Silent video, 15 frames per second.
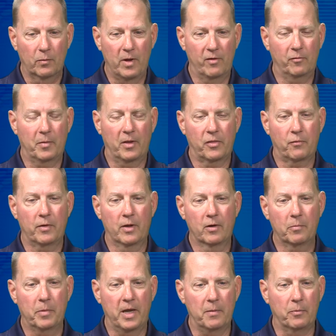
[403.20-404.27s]
We have about
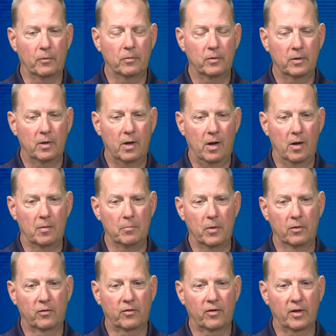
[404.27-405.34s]
300 people,
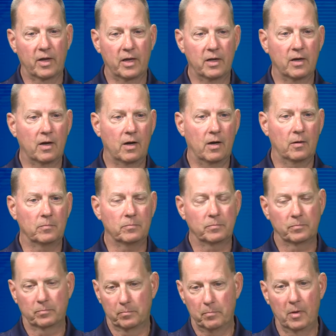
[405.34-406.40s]
mostly
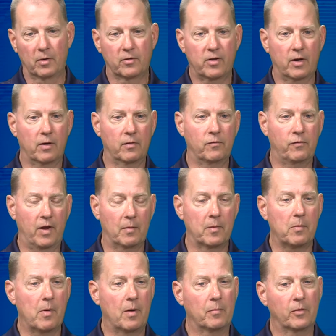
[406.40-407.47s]
military
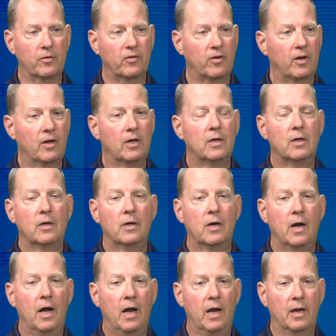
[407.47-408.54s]
family members
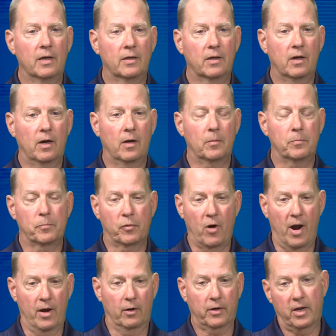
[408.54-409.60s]
mm-hmm. and
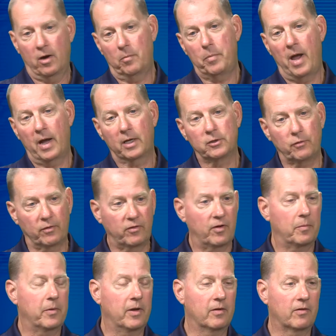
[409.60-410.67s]
prior care package
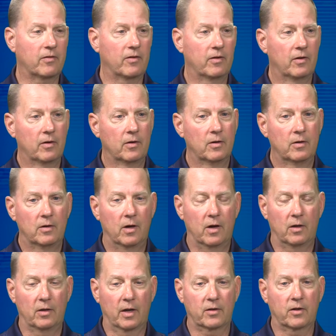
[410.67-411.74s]
recipients. I
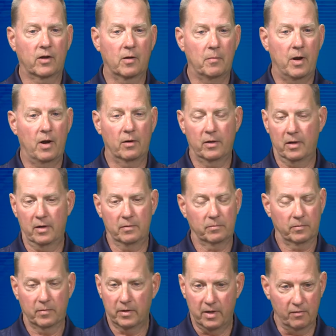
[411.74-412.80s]
like to come out and
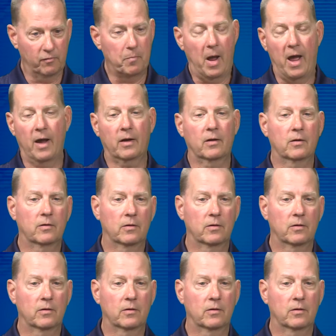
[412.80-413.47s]
give back.